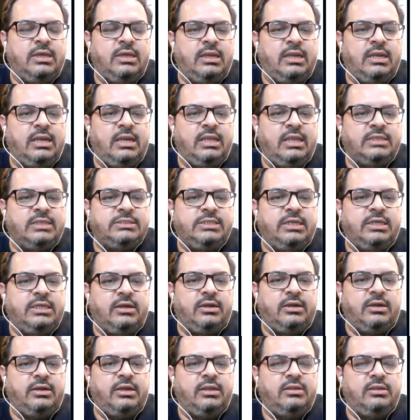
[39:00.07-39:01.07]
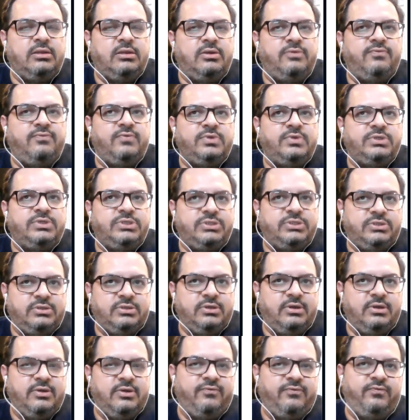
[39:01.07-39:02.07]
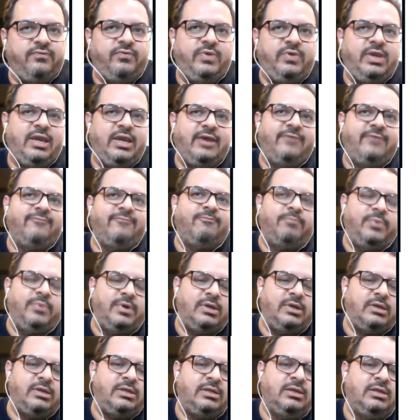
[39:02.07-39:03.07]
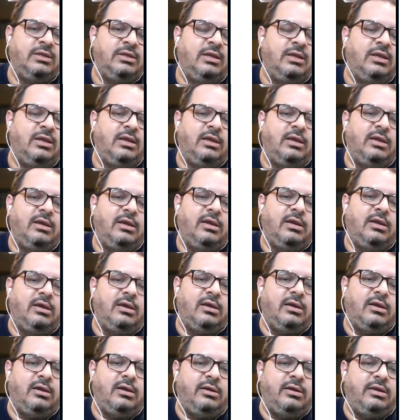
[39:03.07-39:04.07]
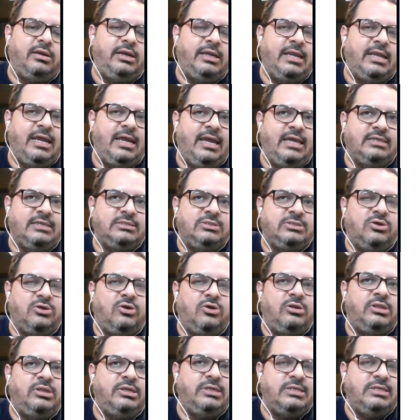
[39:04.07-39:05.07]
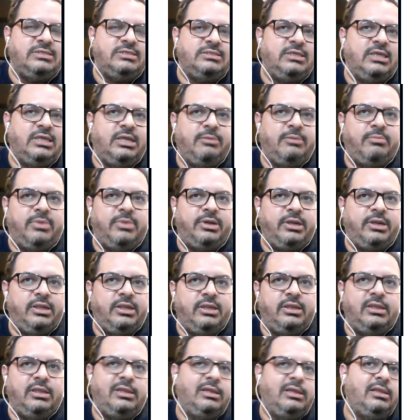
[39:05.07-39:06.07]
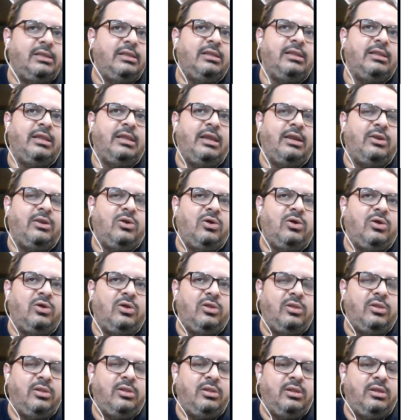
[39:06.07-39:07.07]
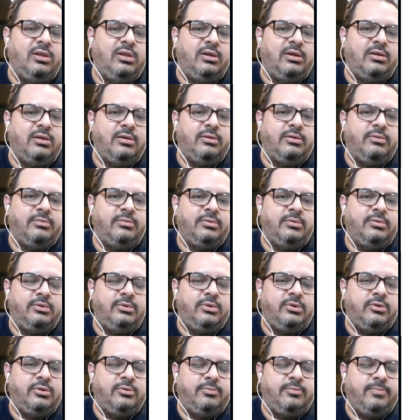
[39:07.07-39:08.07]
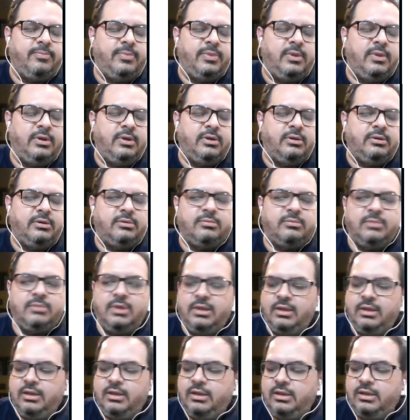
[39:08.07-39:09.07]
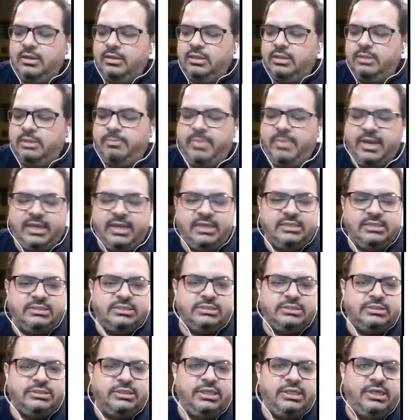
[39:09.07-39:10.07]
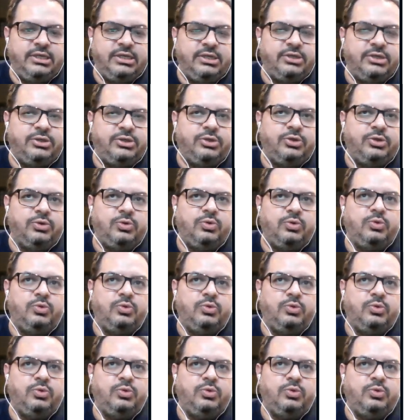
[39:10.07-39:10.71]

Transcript: LXD container which we have built. It has all the TCK material and all the packages needed to